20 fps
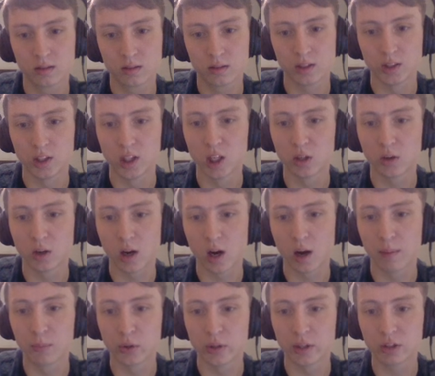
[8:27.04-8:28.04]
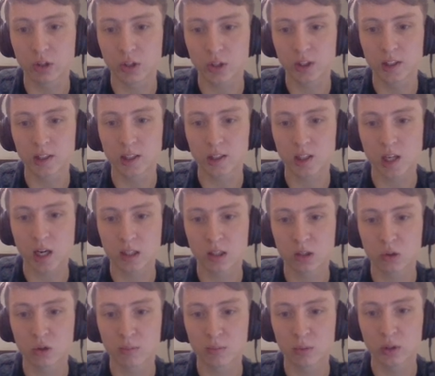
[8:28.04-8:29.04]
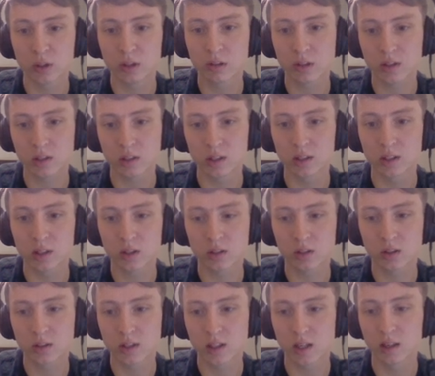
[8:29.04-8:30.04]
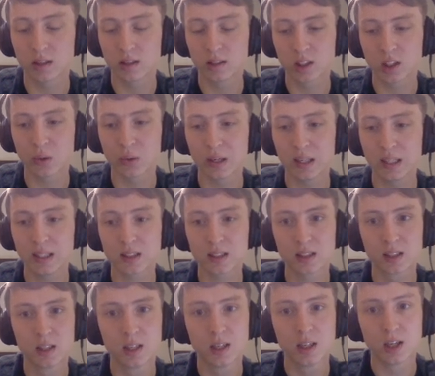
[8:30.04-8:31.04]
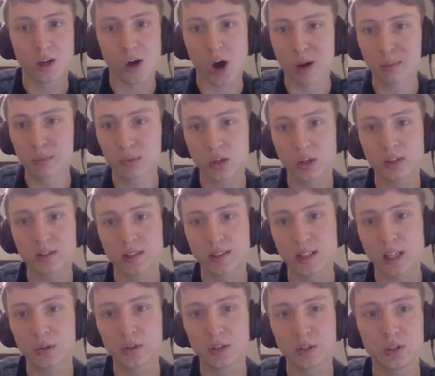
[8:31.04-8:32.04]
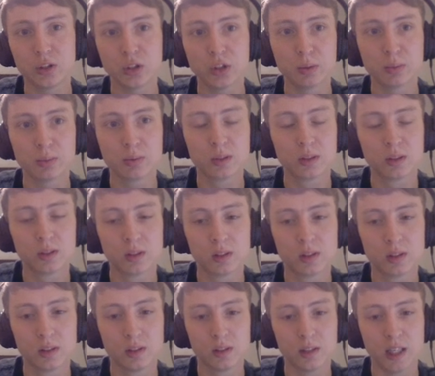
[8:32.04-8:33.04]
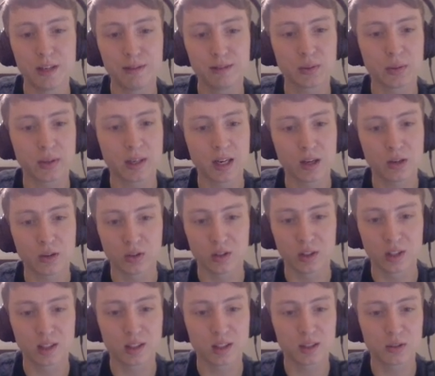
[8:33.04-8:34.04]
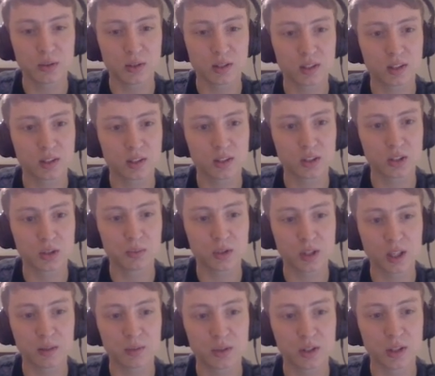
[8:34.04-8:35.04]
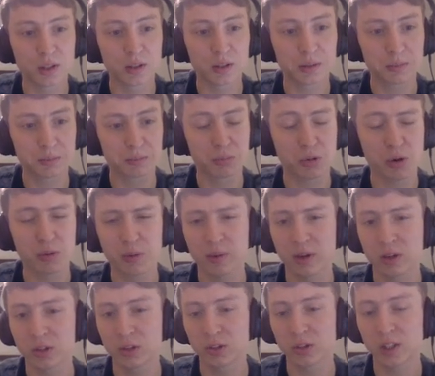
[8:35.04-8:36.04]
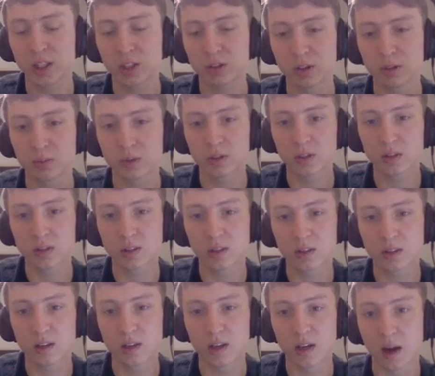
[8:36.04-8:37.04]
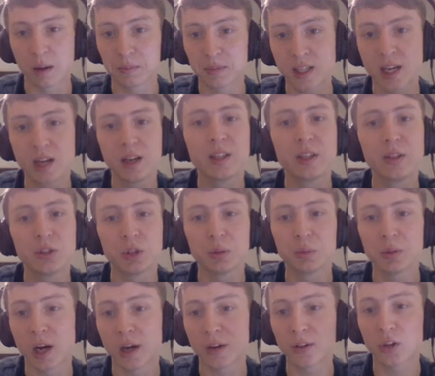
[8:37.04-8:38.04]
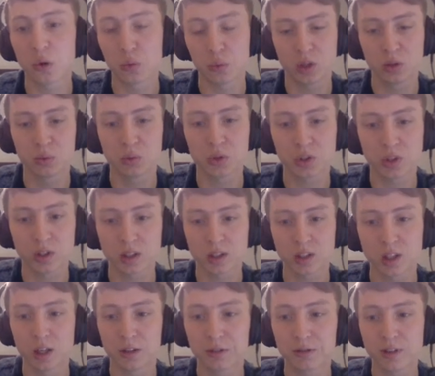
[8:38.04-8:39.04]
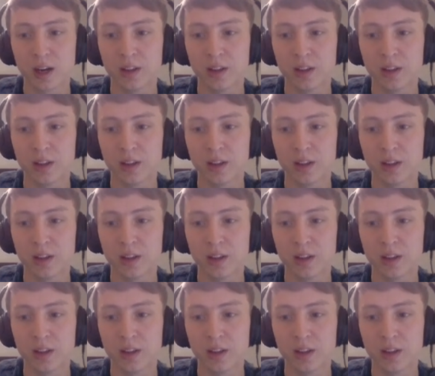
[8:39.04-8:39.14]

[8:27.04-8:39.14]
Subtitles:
I'm not interested in that channel, or I'm not interested in this content. So at least I'm trying to tell YouTube, even though I click on it, which sometimes, is probably a bit contradictory, but I'm telling YouTube that I don't want to watch this stuff.